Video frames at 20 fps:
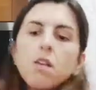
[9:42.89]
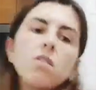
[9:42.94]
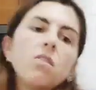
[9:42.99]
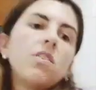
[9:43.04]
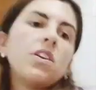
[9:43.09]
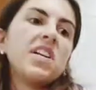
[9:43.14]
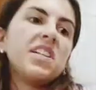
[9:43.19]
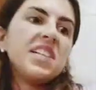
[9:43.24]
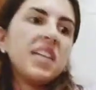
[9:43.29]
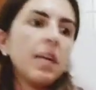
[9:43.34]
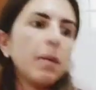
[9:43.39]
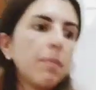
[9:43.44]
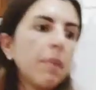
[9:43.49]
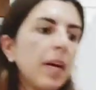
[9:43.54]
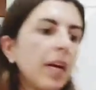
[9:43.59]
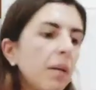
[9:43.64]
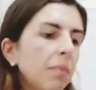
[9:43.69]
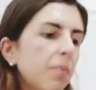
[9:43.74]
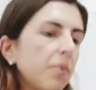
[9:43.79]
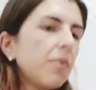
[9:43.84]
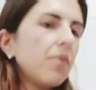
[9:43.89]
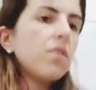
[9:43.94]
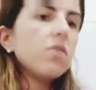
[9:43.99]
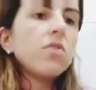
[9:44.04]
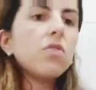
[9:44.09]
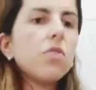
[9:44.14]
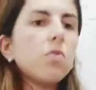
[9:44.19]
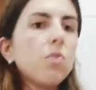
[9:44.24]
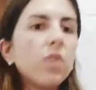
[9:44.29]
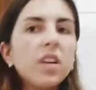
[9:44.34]
You can take
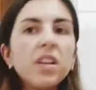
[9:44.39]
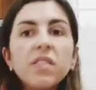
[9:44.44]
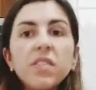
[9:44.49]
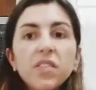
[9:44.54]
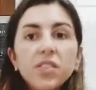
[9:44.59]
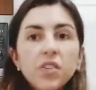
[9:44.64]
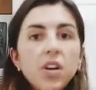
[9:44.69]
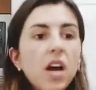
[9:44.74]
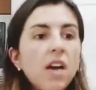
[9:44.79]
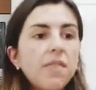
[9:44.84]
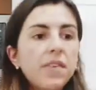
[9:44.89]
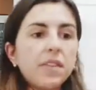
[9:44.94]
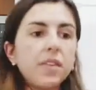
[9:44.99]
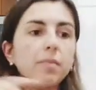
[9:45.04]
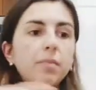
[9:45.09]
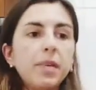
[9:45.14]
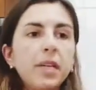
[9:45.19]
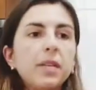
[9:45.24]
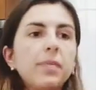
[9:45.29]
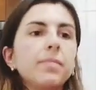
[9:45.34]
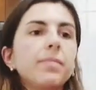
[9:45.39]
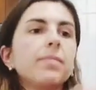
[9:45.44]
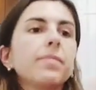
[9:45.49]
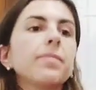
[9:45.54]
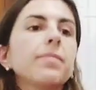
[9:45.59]
papers or whatever you have at bin.